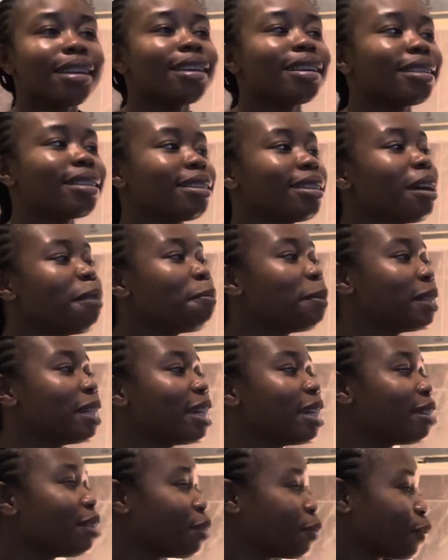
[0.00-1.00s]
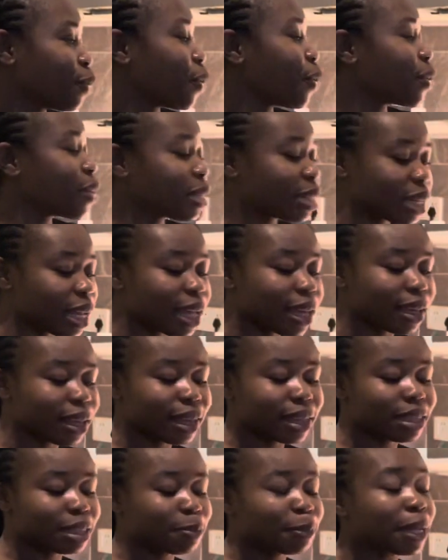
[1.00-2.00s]
It's not banana, of course, like
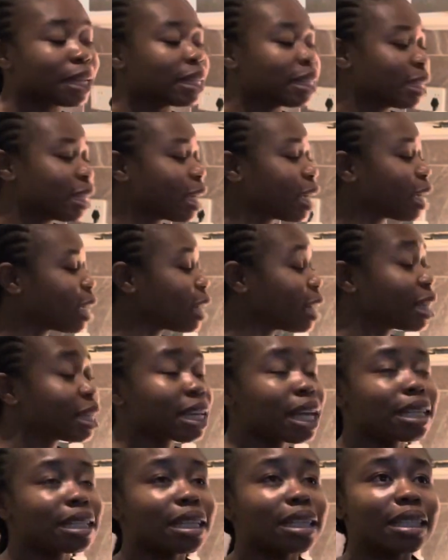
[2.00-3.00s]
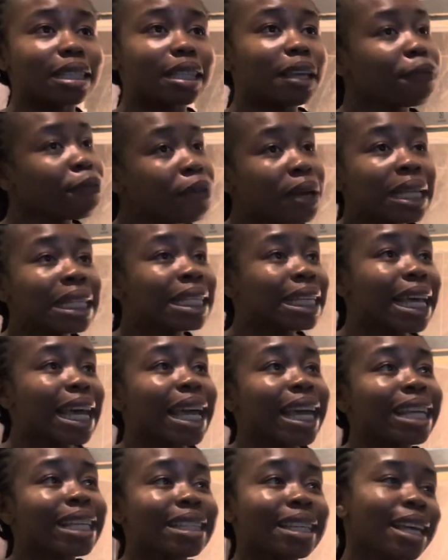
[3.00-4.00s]
it's plantain. It has a different
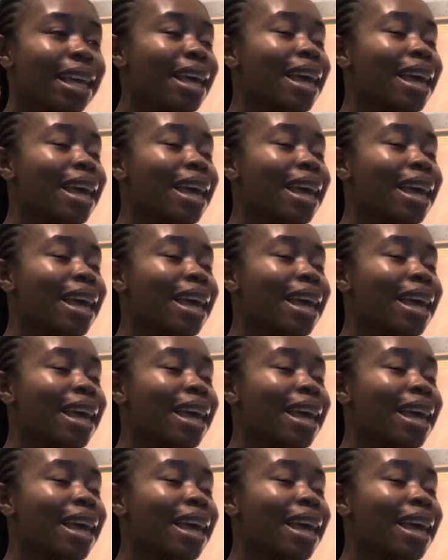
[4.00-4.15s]
taste.